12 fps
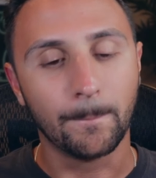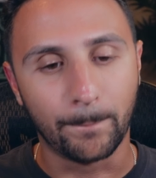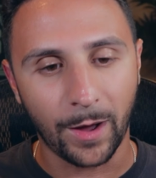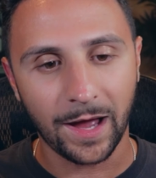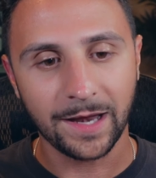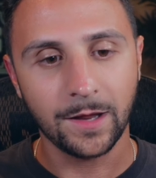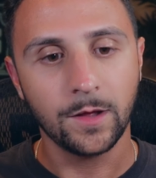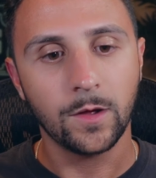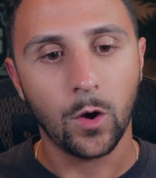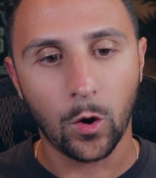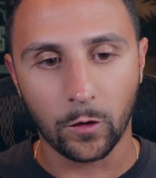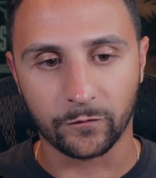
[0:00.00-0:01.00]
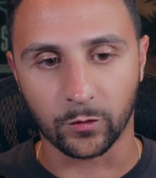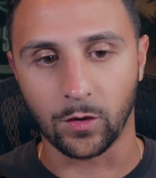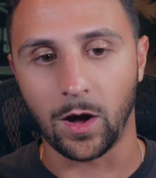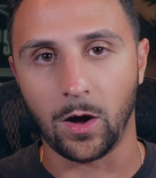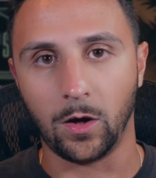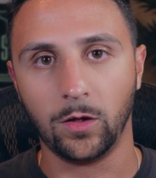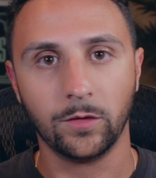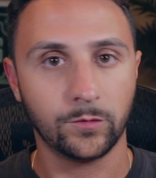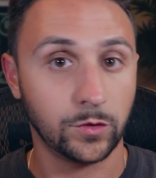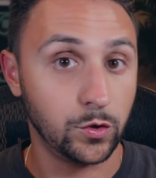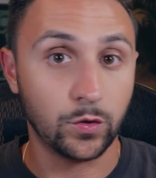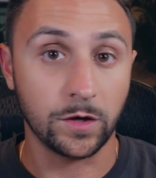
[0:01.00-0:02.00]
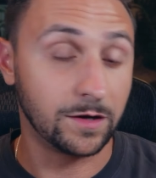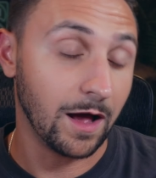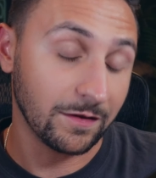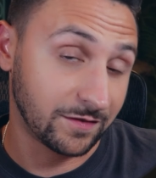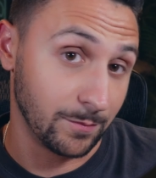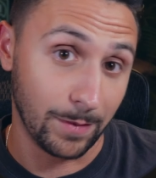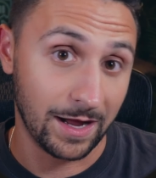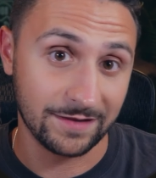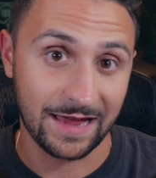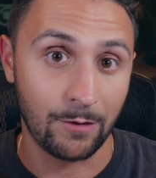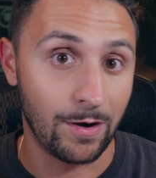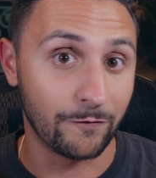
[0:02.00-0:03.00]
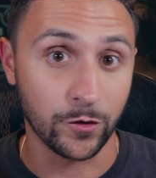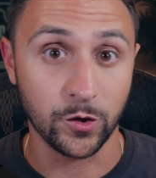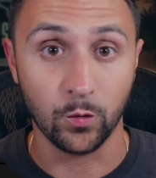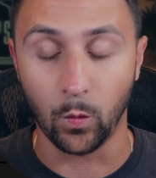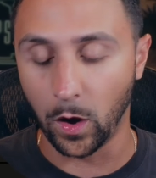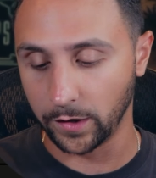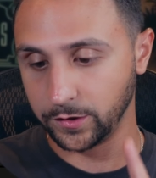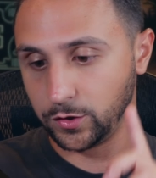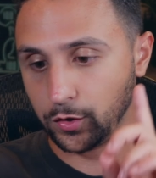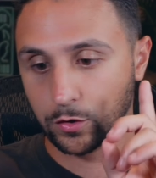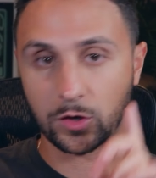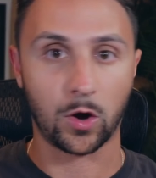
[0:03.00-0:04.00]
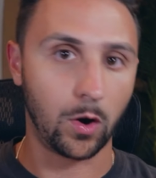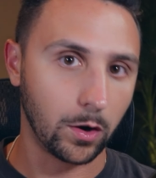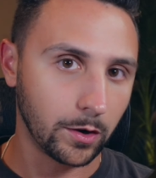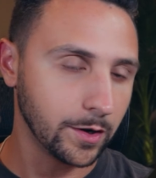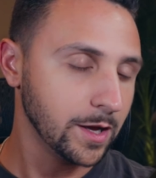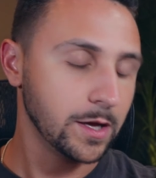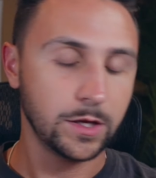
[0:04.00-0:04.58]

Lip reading: but overall, you could customize however you want your cart,